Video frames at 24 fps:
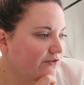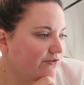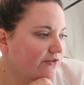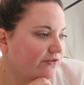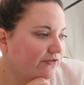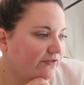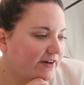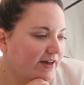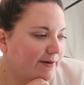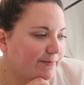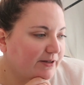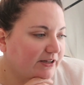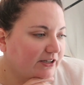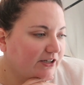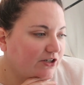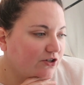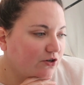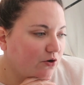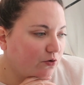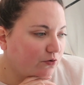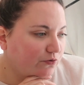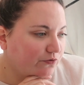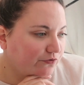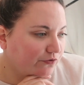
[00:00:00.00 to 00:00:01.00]
of a family
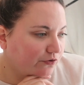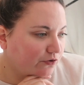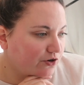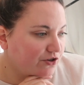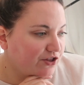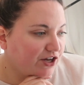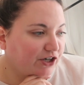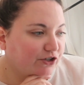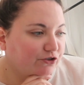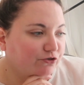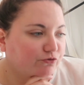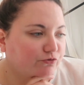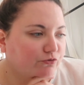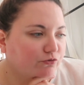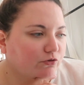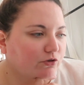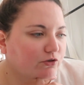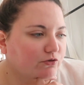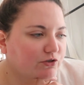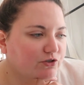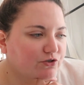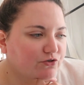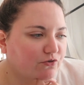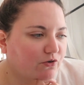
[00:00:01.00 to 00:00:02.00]
known for their
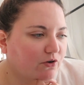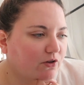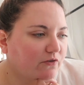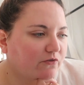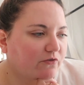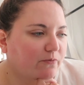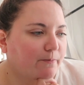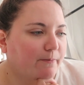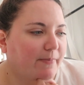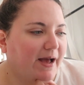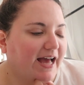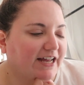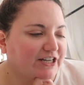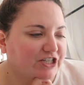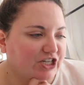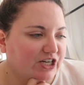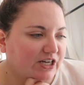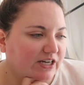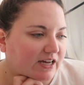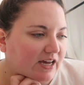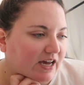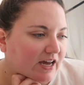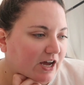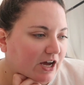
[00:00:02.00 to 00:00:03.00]
cruel control of
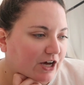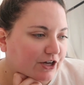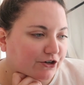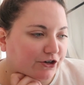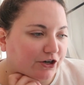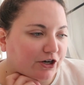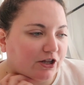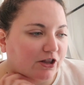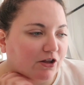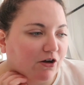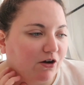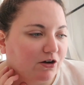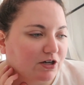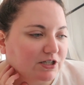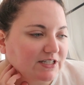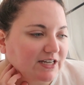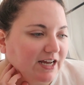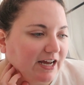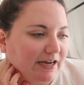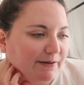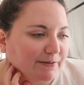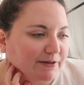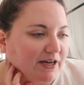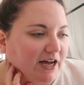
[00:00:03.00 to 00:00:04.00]
magic and her long
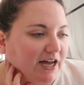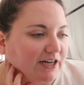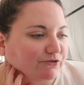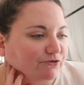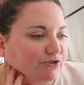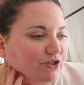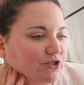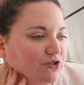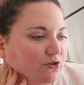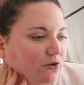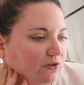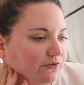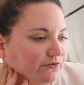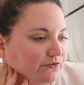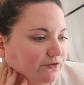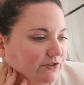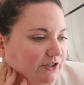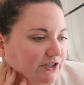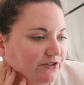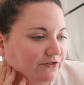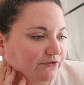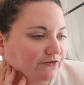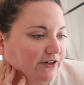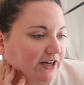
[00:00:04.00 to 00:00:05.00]
time and
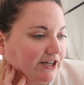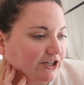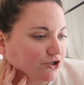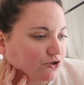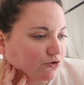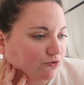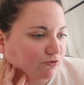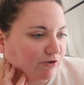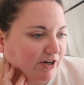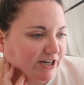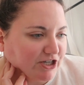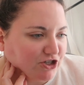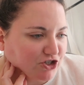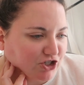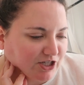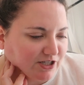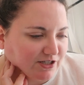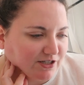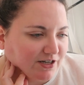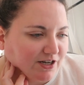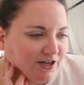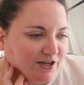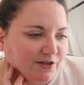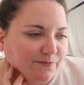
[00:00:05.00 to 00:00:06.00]
unresolved
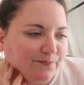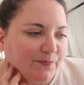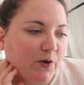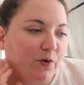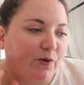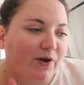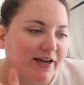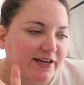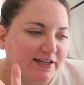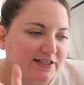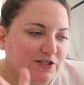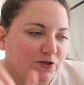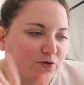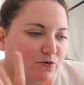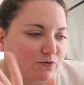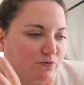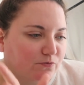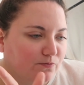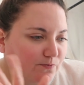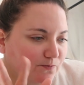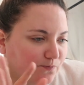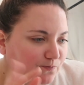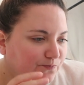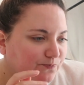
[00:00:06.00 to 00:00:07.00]
infatuation. Okay,
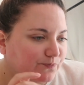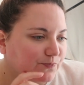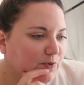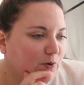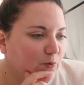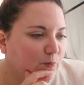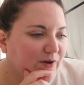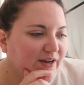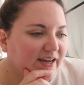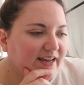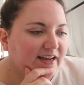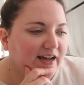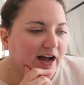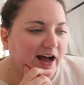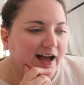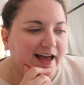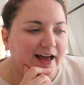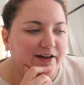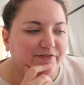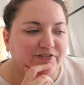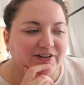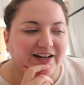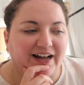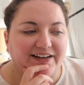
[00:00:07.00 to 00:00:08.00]
so we
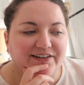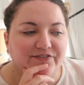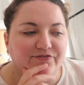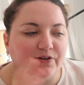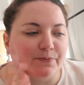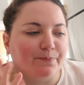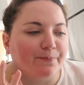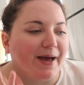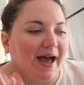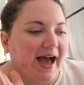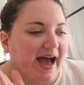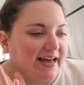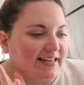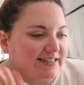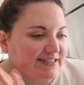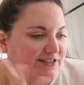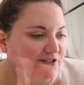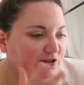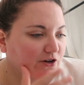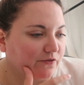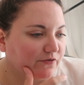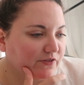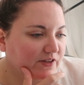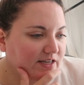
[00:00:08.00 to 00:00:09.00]
have kind of a
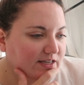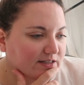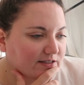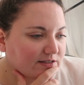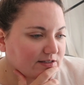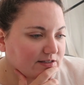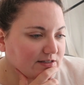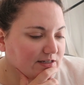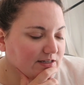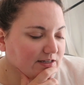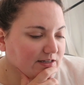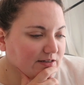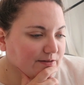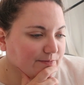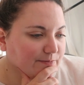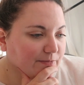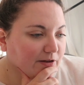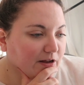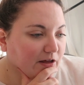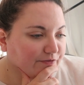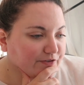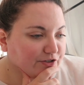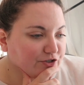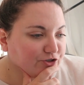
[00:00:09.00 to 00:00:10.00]
past of these
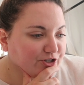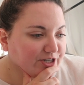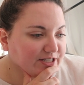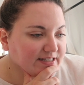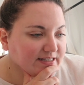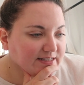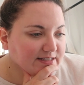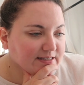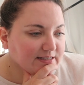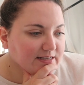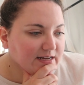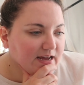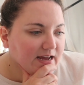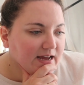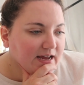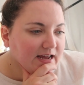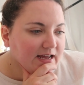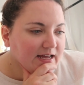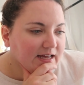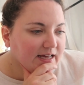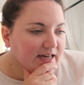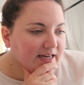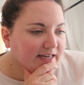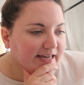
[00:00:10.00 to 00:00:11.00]
love interests.
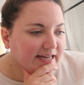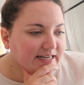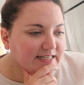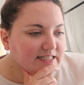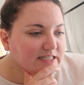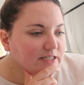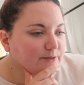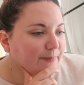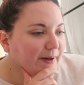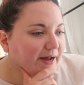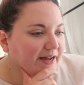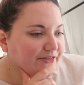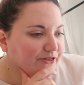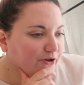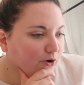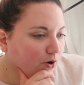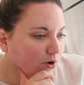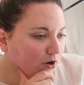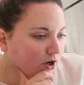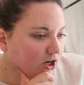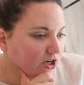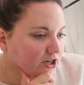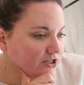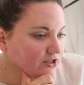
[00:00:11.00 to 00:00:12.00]
Yet despite the
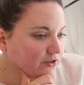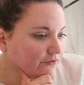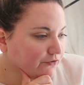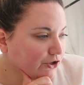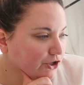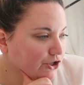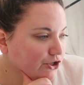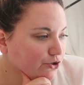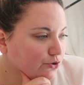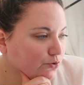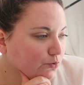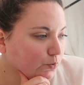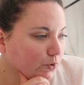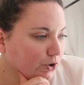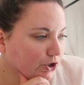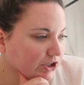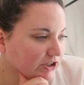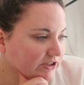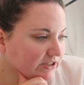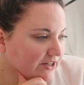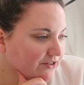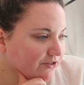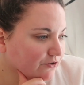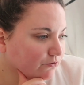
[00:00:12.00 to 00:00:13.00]
horrors of her new
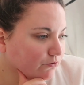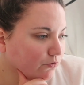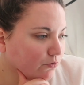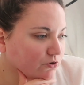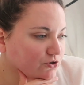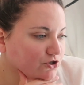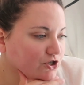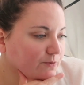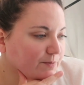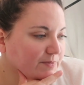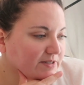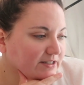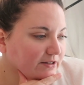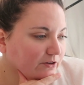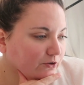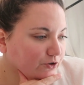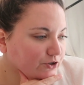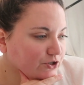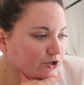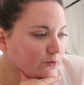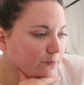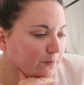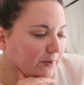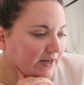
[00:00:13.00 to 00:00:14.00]
world and the role she must
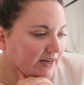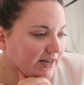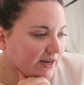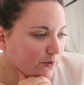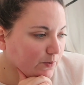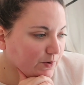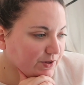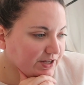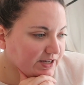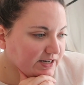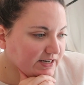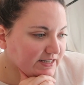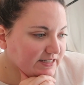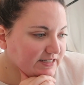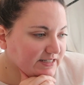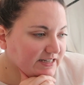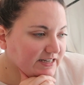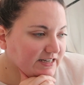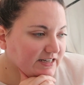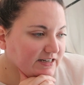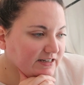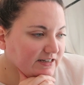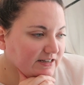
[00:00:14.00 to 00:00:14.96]
learn to play within it,